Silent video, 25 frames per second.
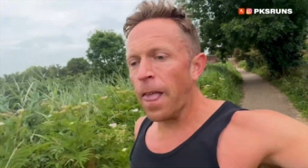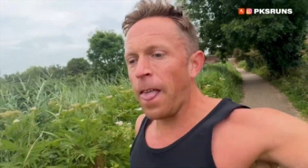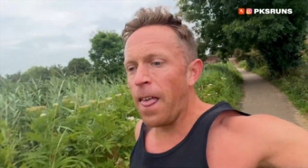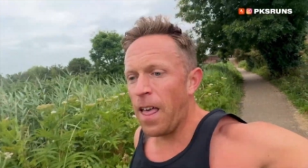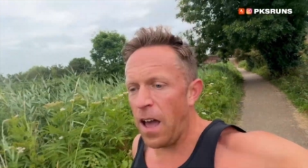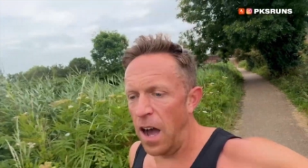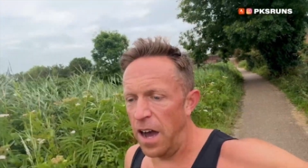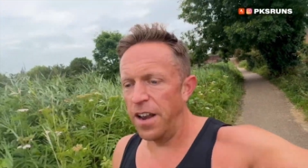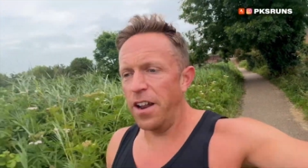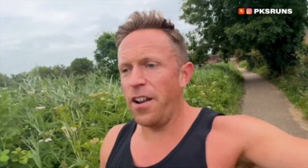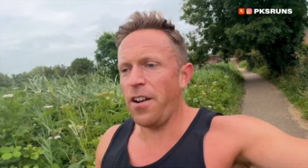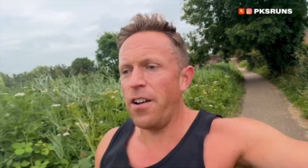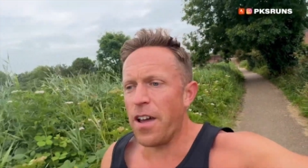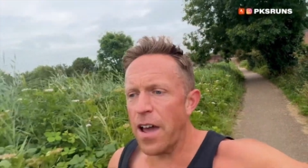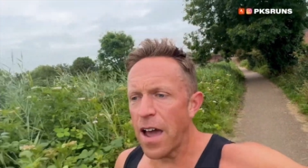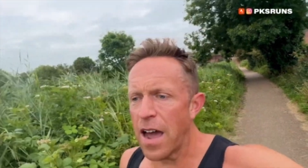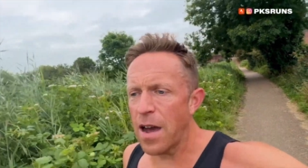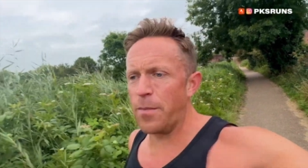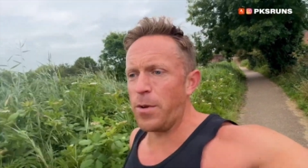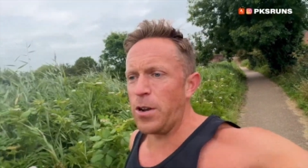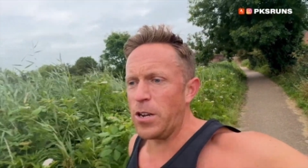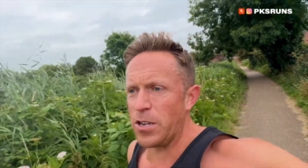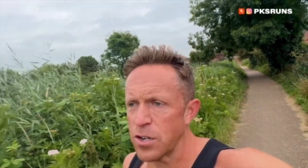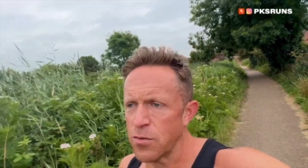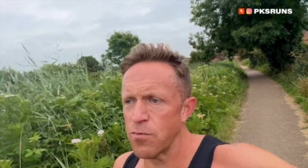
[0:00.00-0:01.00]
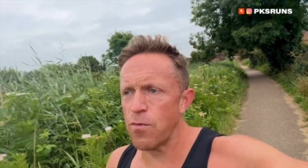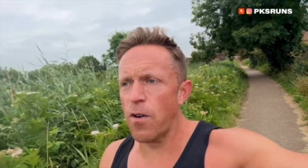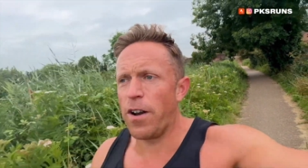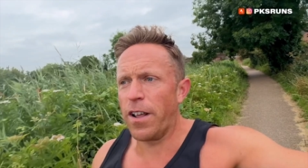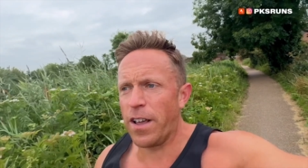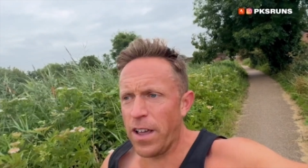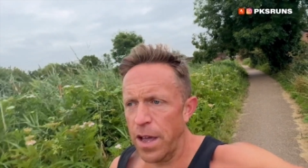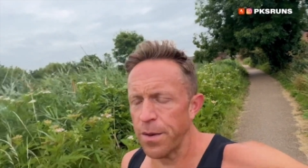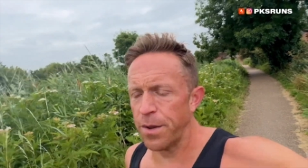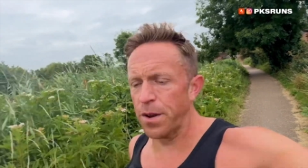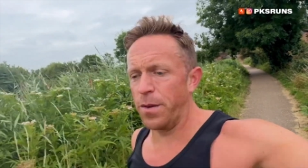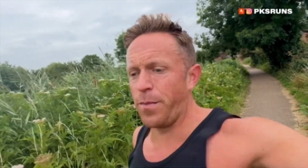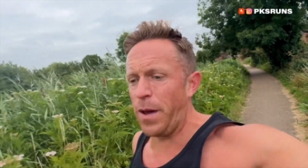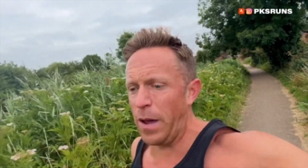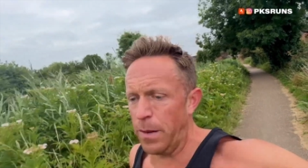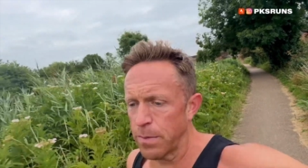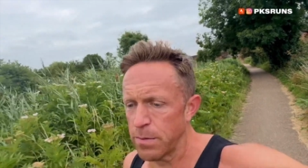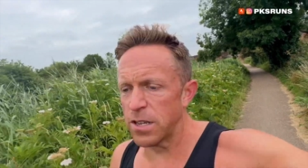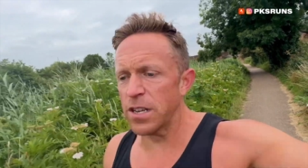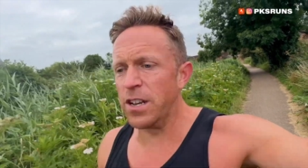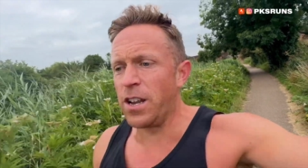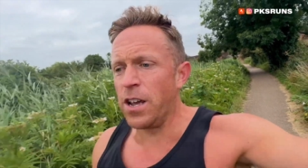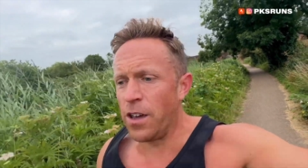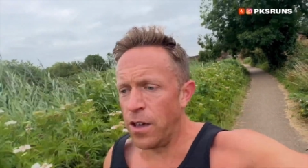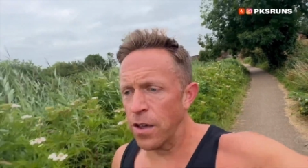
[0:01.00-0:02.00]
I don't know how much running I'm going to be able
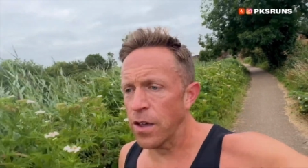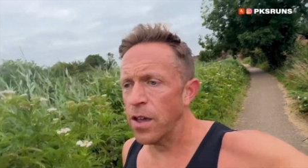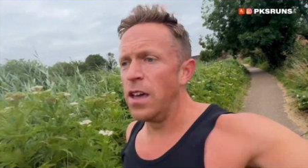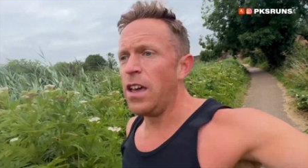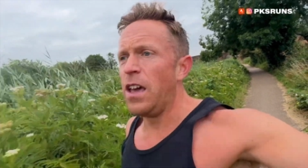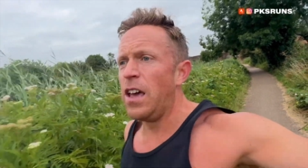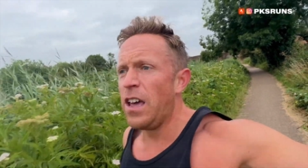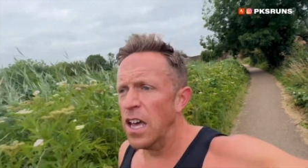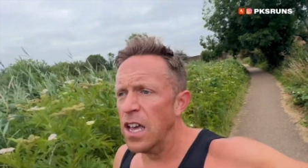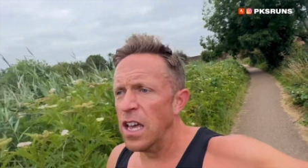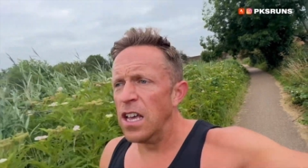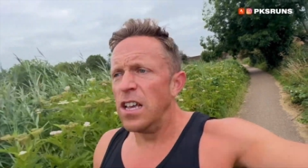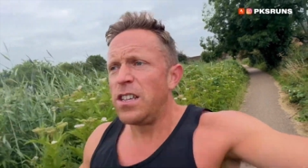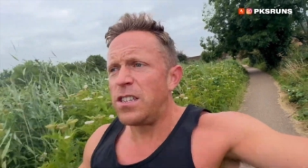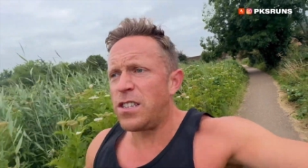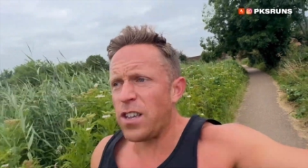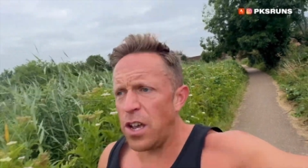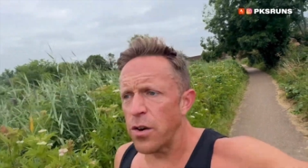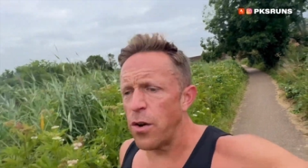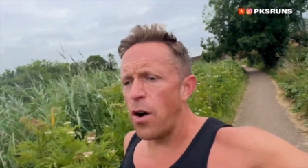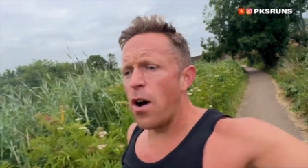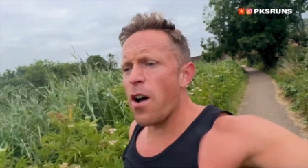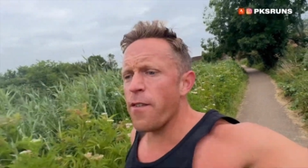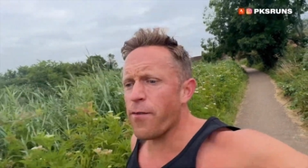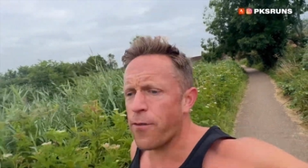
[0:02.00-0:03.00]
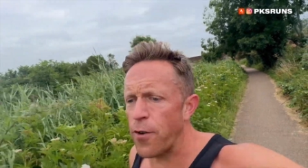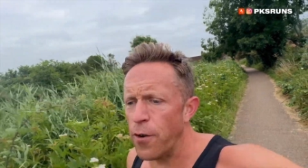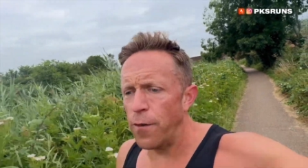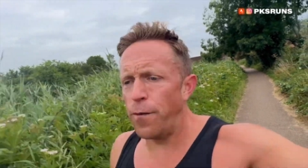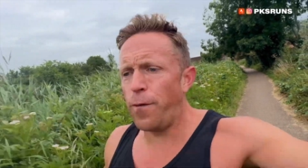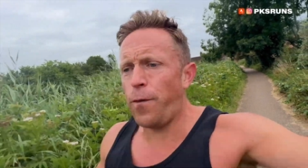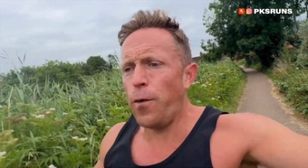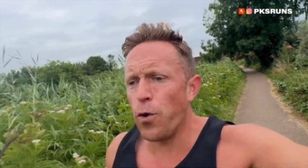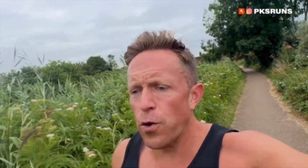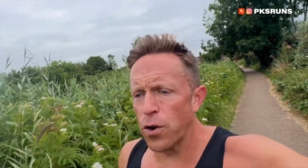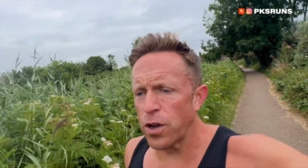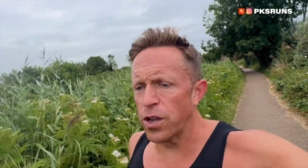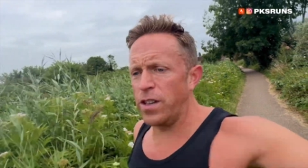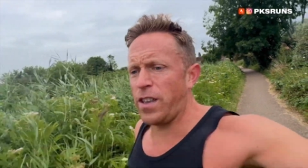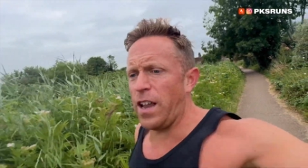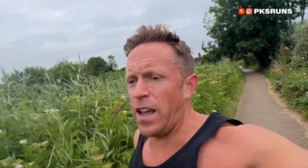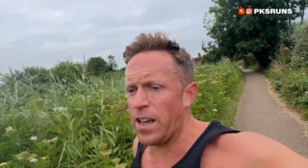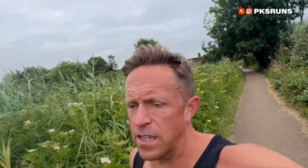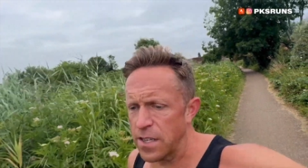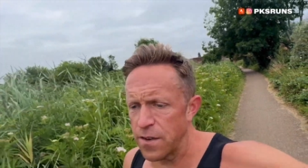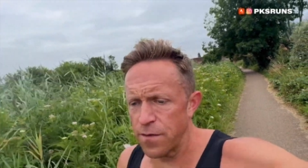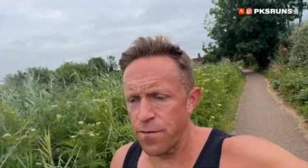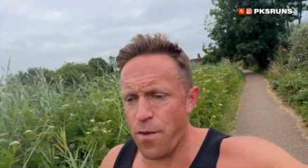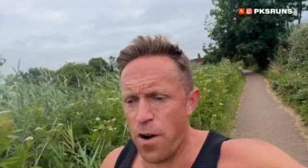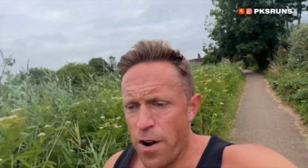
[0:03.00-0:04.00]
to do. So I've got 4 good
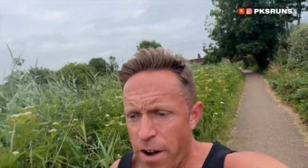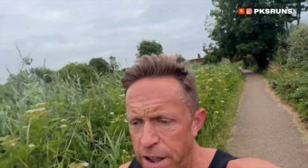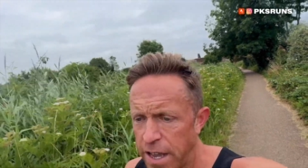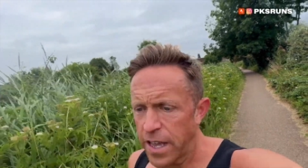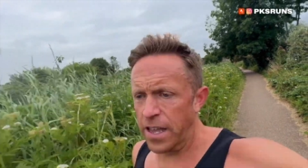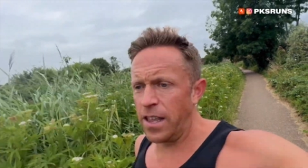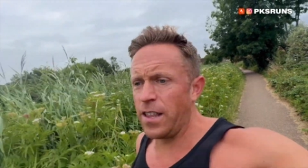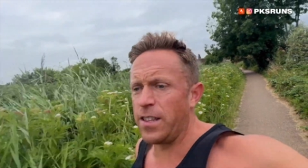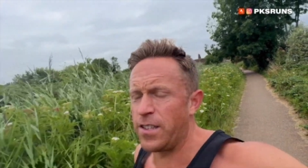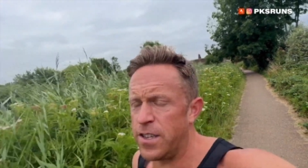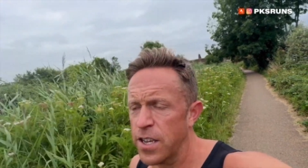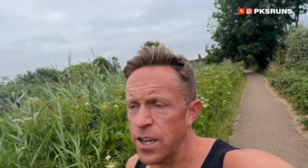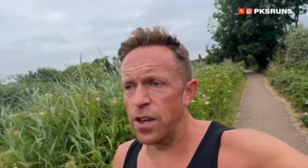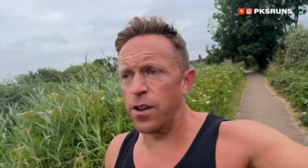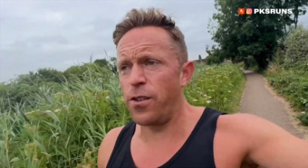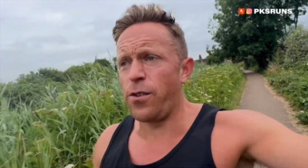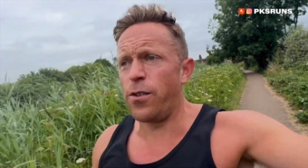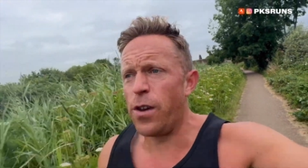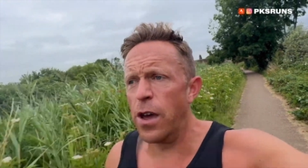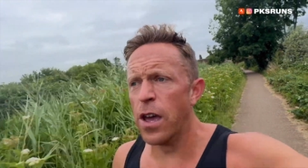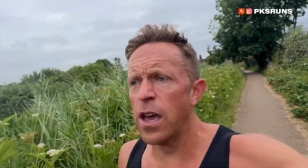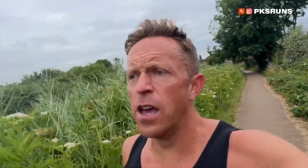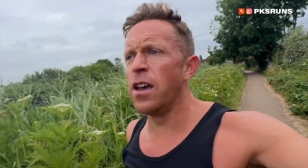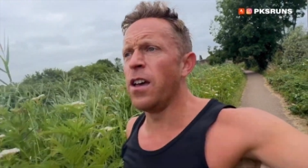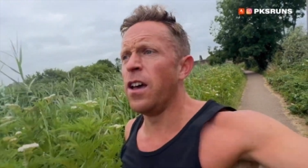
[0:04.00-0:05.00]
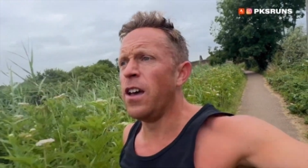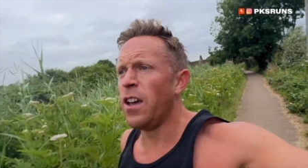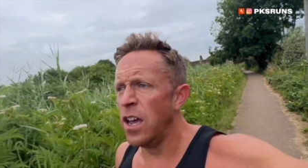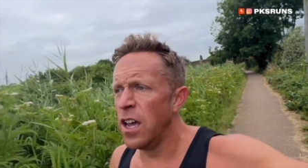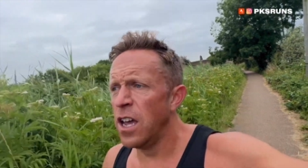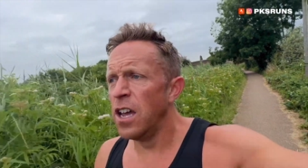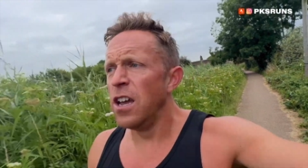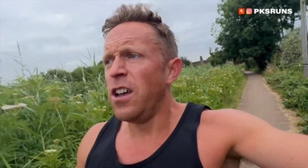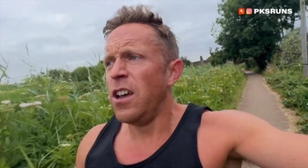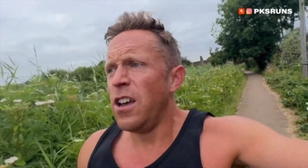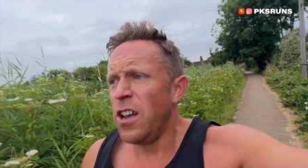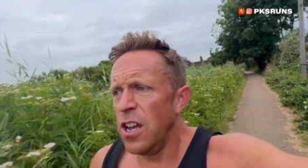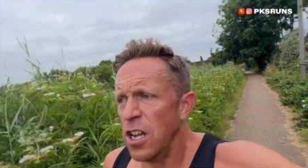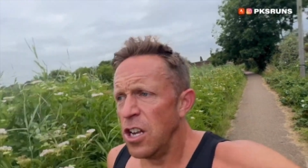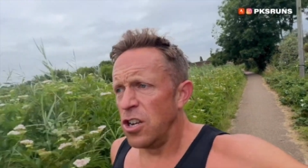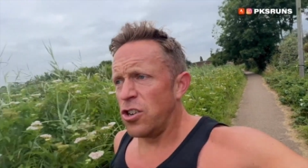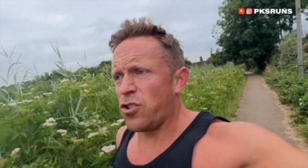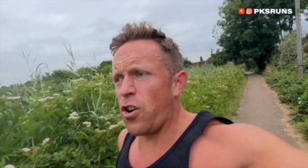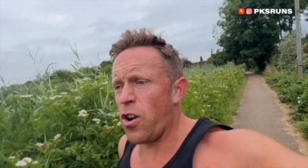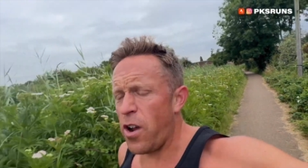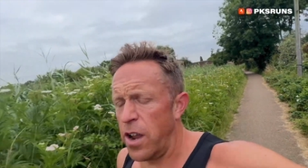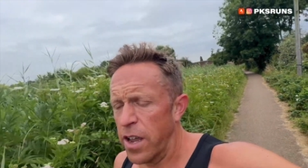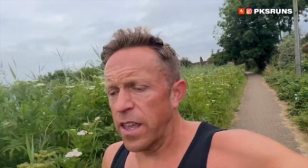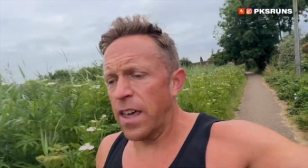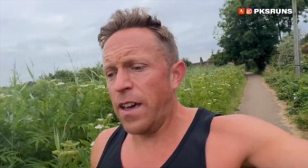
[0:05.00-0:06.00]
days of running to
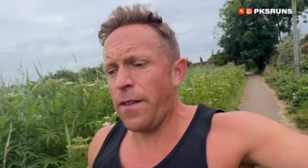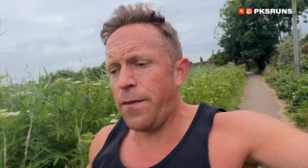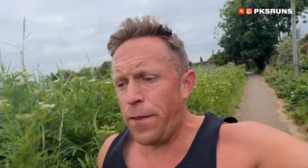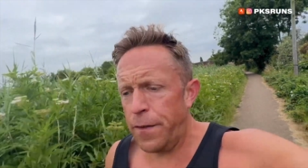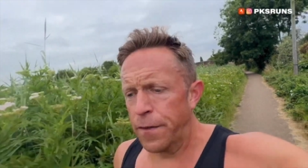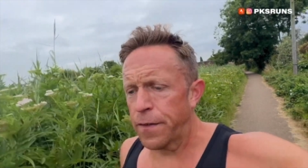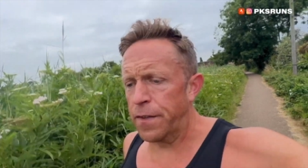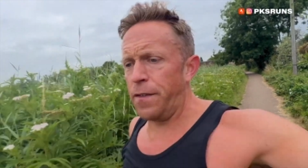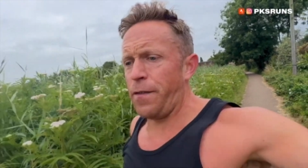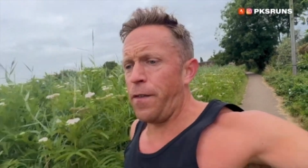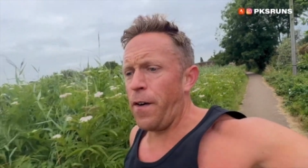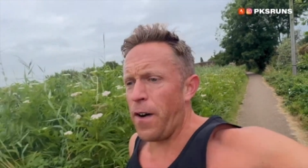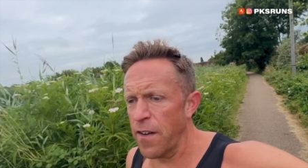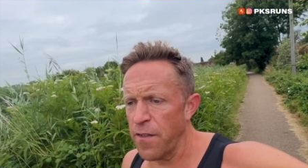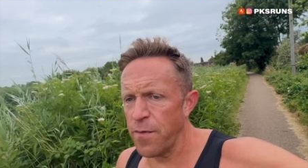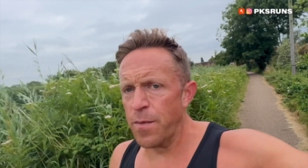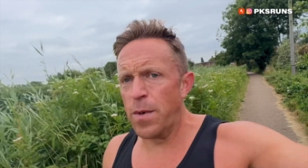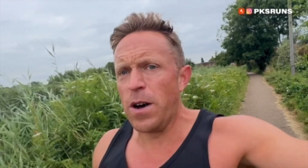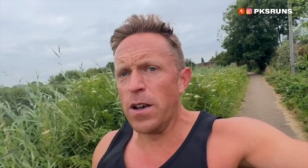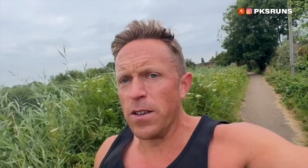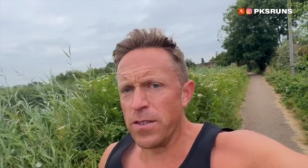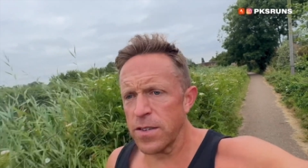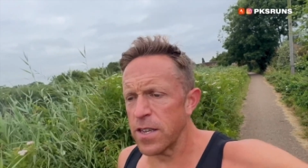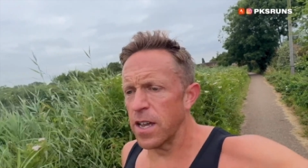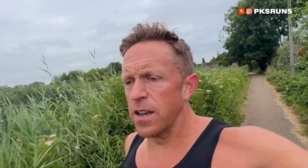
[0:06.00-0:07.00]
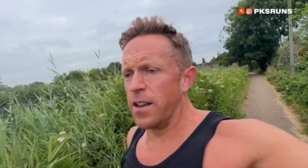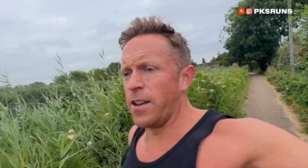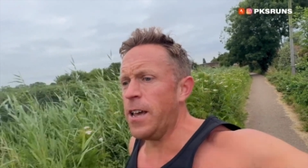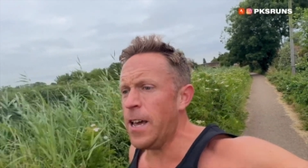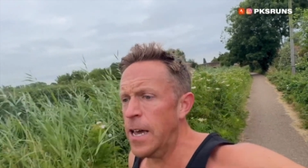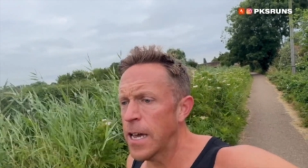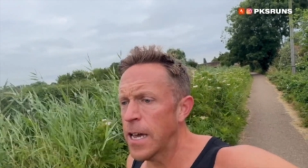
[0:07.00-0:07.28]
try and get 55 miles done.